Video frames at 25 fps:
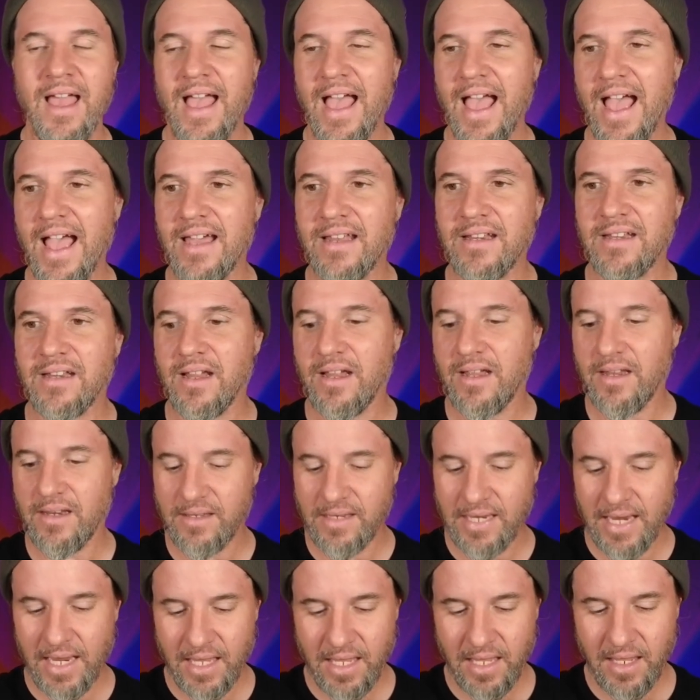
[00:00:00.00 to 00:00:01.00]
And
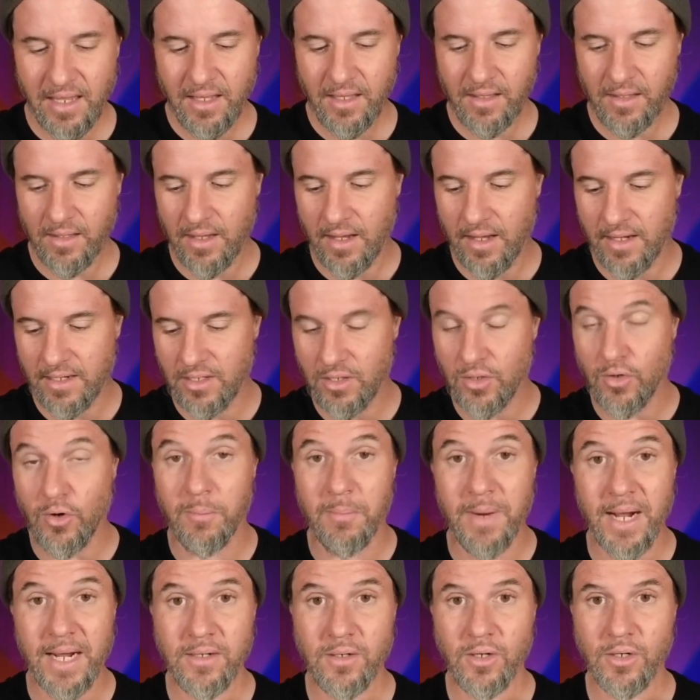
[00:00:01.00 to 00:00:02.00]
taking, a, uh, you know,
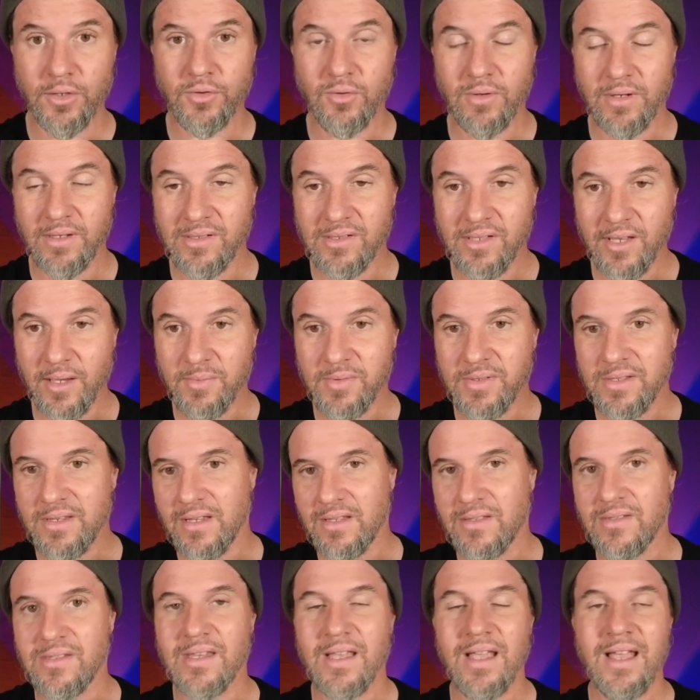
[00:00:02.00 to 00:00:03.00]
mind-altering
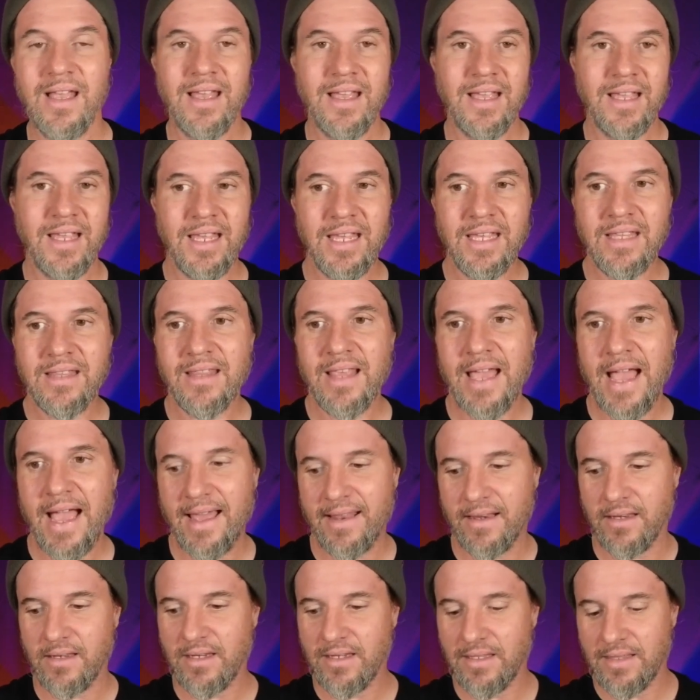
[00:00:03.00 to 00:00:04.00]
substance in
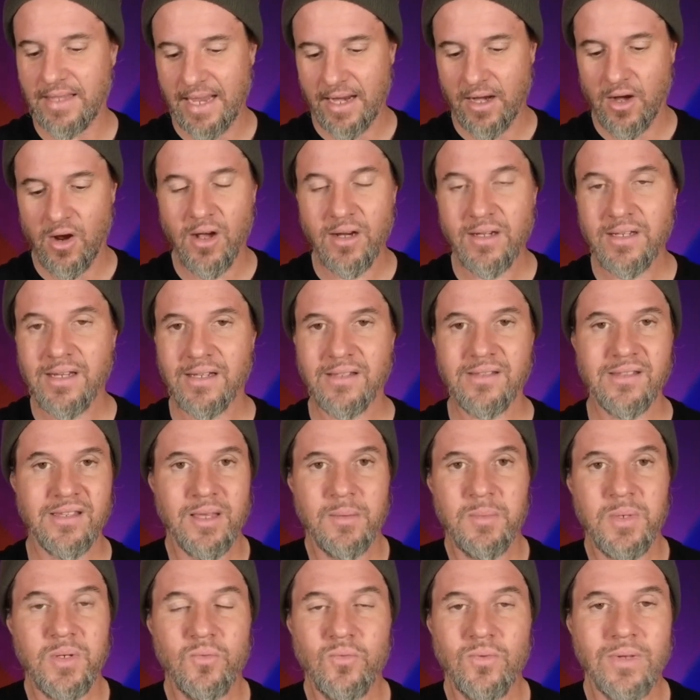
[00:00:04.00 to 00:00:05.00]
that in that context
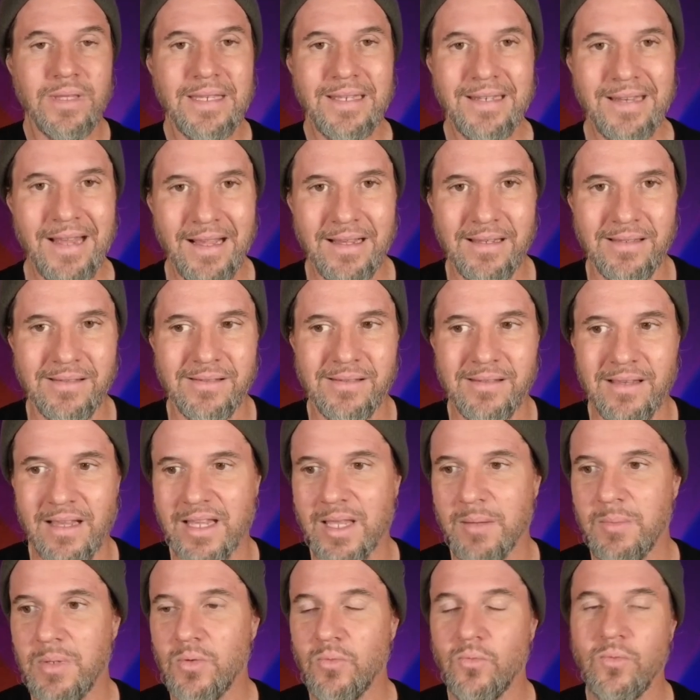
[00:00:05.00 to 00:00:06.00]
can be really nice. It
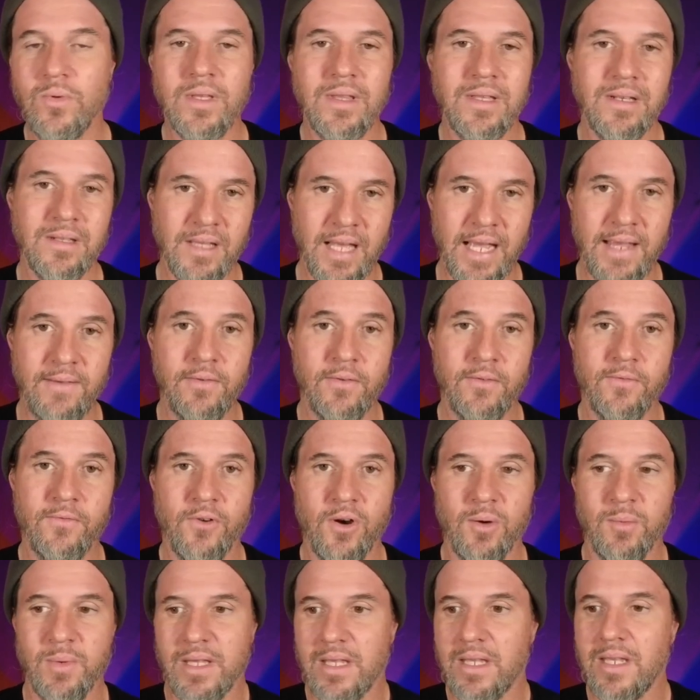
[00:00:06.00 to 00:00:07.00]
can be really
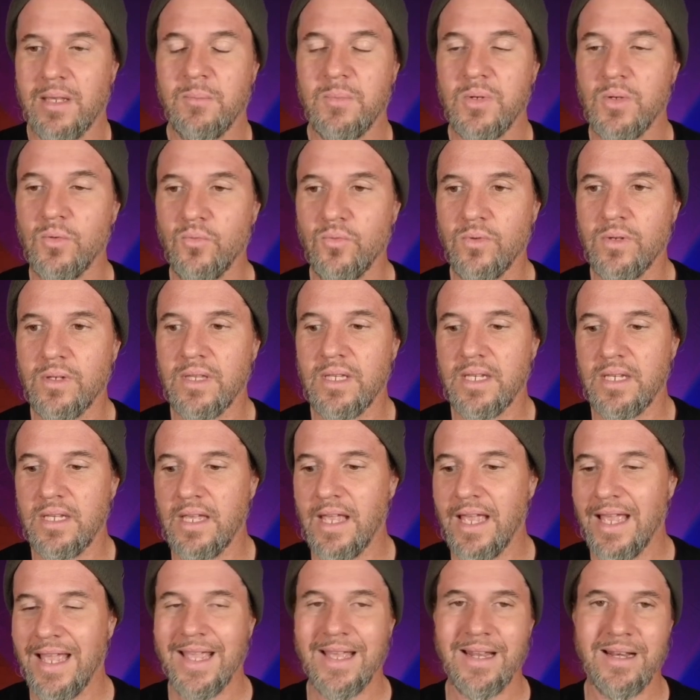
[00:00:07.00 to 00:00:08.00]
life-affirming. It can be really,
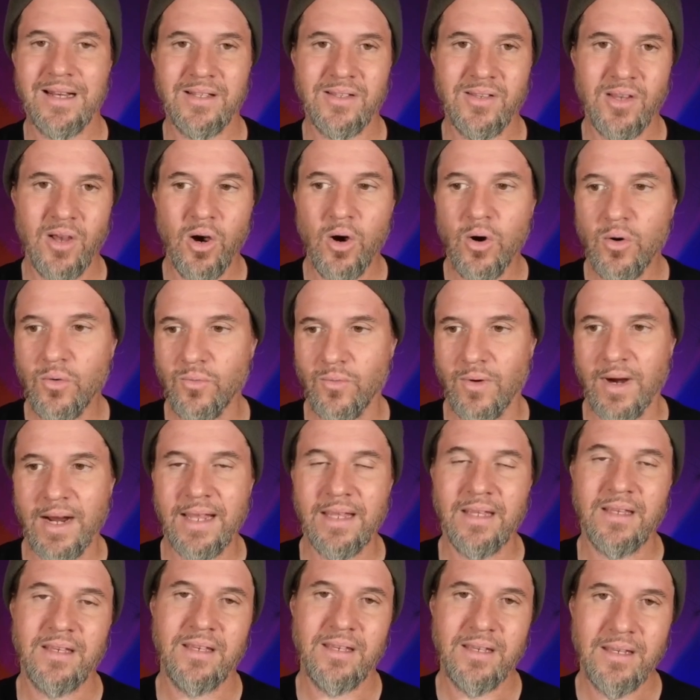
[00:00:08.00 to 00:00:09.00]
in its own right,
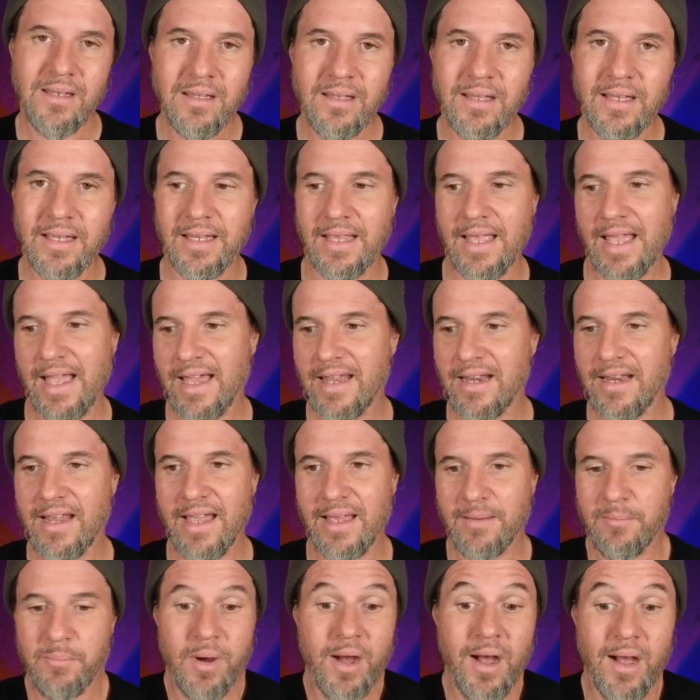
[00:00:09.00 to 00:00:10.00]
healing and
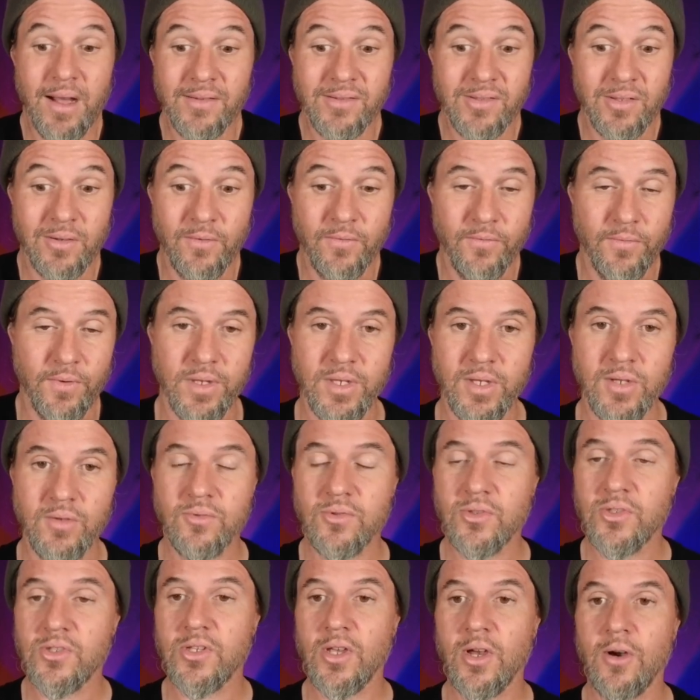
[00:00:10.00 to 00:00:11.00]
and positive for you.
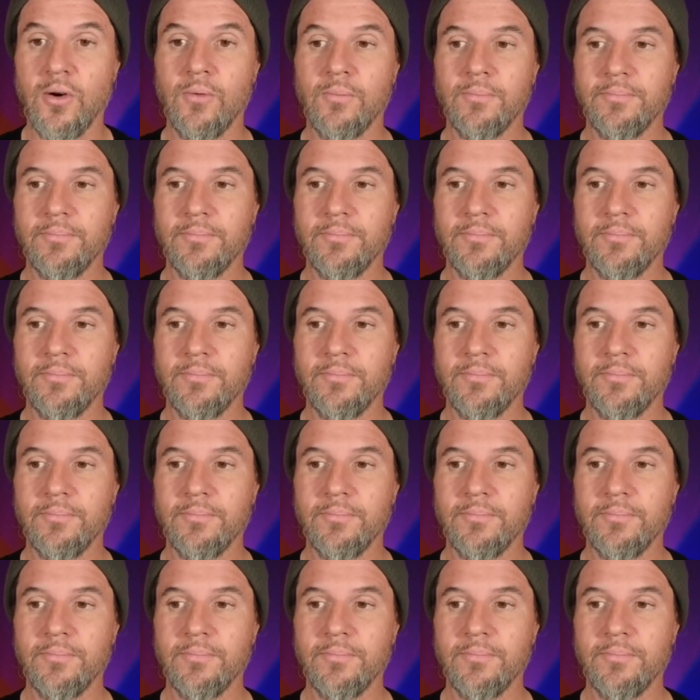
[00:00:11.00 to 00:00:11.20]
So